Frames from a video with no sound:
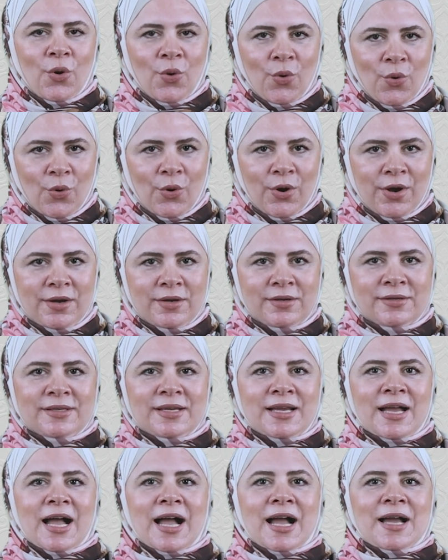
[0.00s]
Or
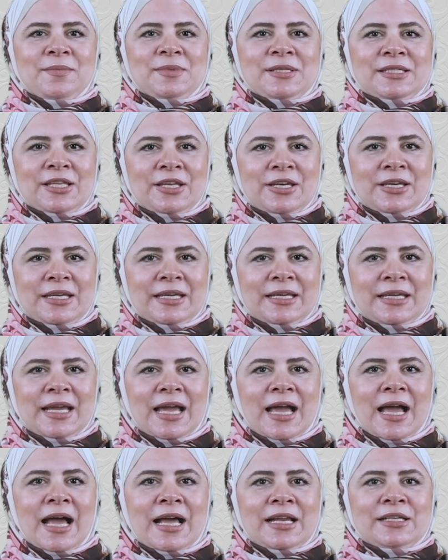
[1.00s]
I'm studying
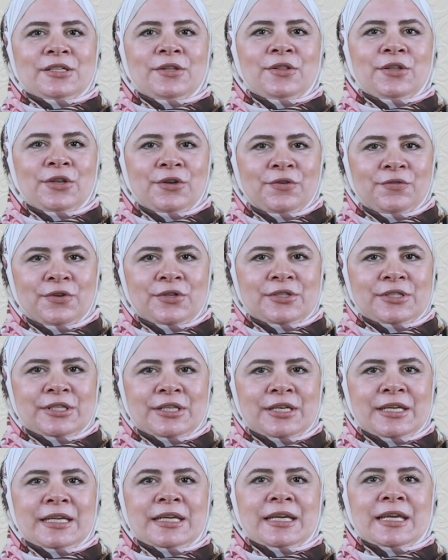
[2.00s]
at the
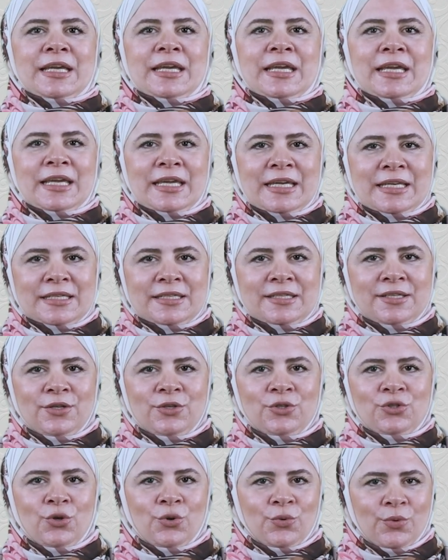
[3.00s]
university in
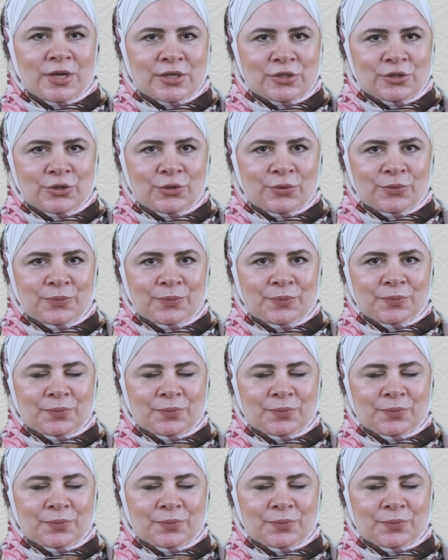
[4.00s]
Toronto.